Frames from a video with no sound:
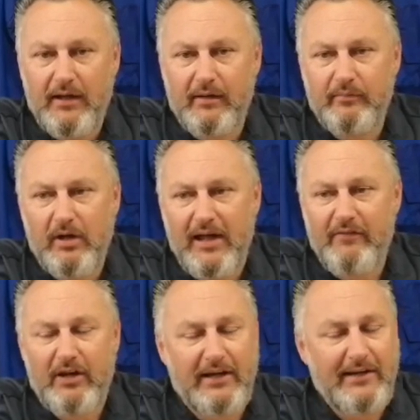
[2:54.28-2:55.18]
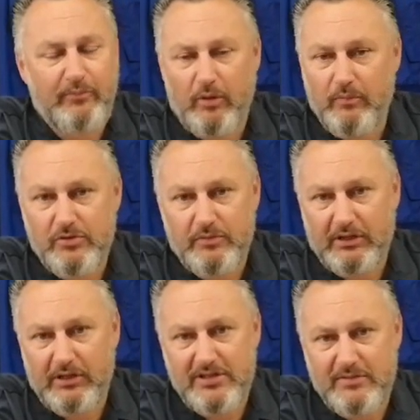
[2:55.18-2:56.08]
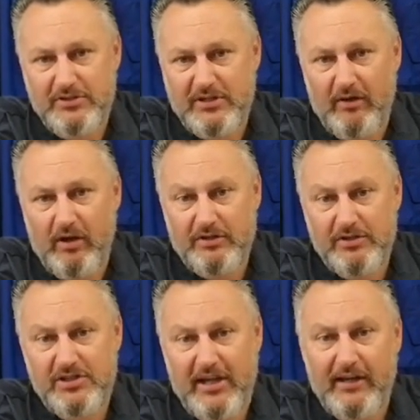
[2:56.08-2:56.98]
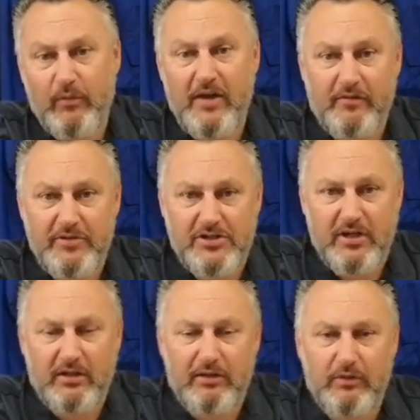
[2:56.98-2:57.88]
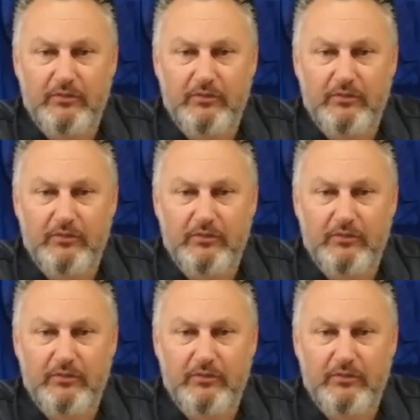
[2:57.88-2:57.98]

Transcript: Um, I haven't had any problems with the customers. They are staying away from each other.